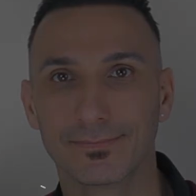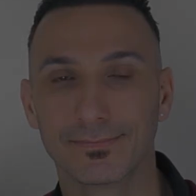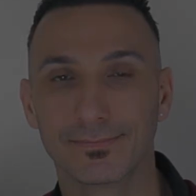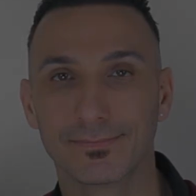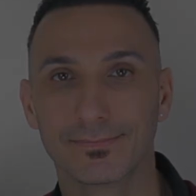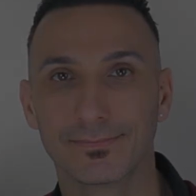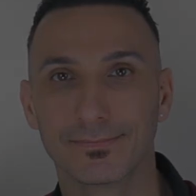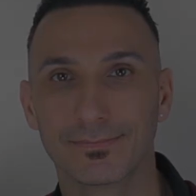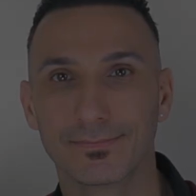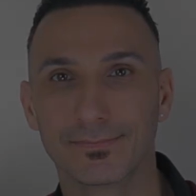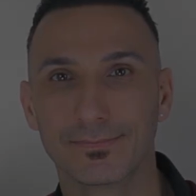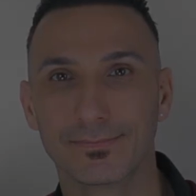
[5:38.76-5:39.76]

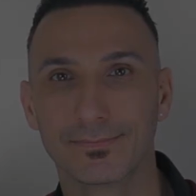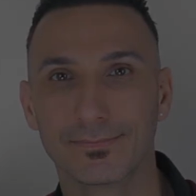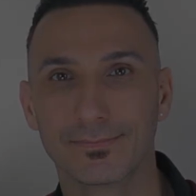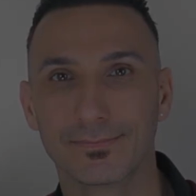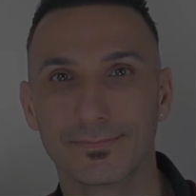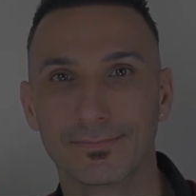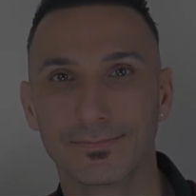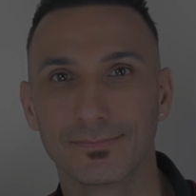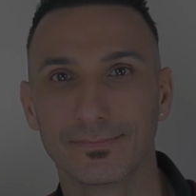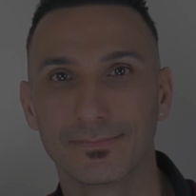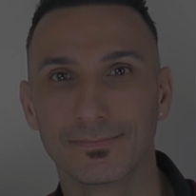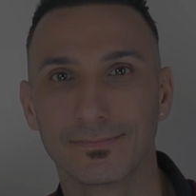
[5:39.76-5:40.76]

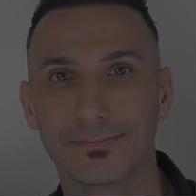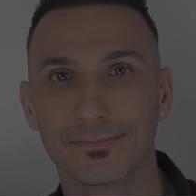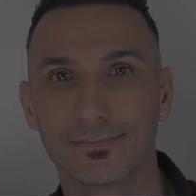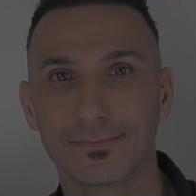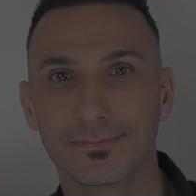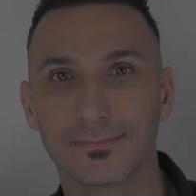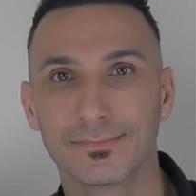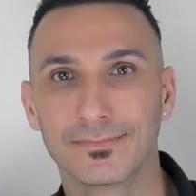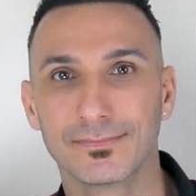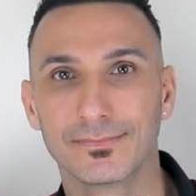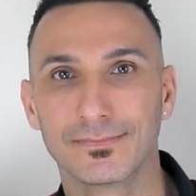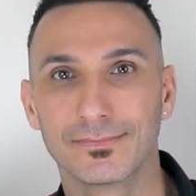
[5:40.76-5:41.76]

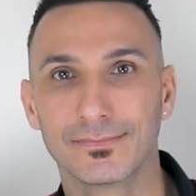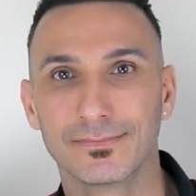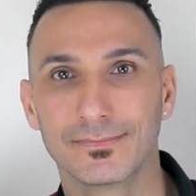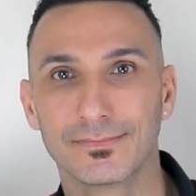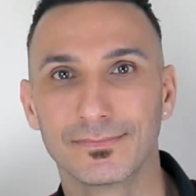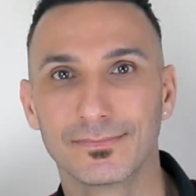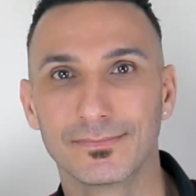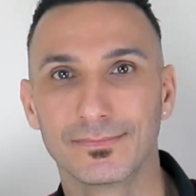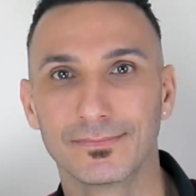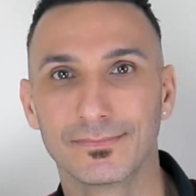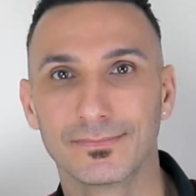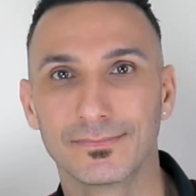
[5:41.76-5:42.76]

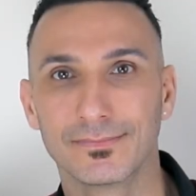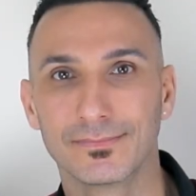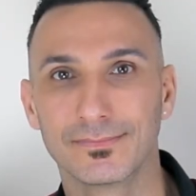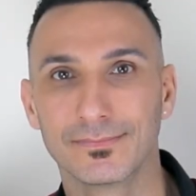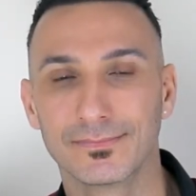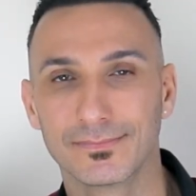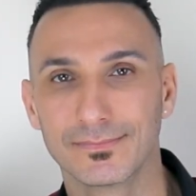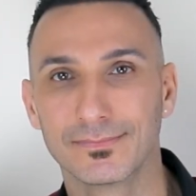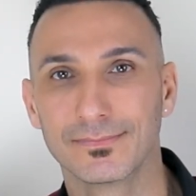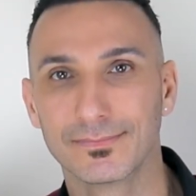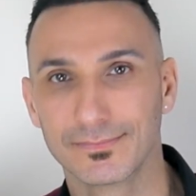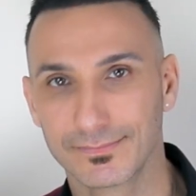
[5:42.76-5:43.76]

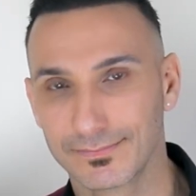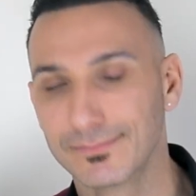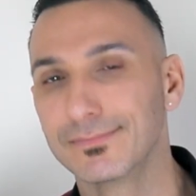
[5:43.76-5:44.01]
The person shown says nothing.